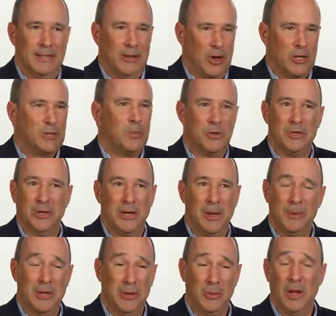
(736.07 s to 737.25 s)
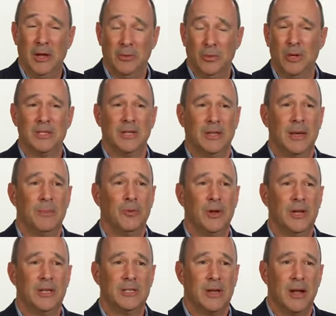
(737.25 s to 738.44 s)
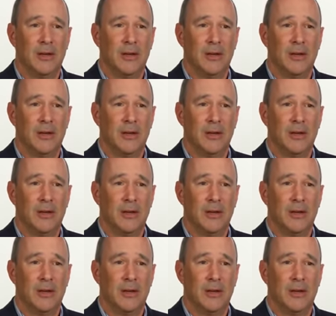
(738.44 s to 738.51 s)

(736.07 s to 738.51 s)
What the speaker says: expose your company to a lot of risk at that point. It's not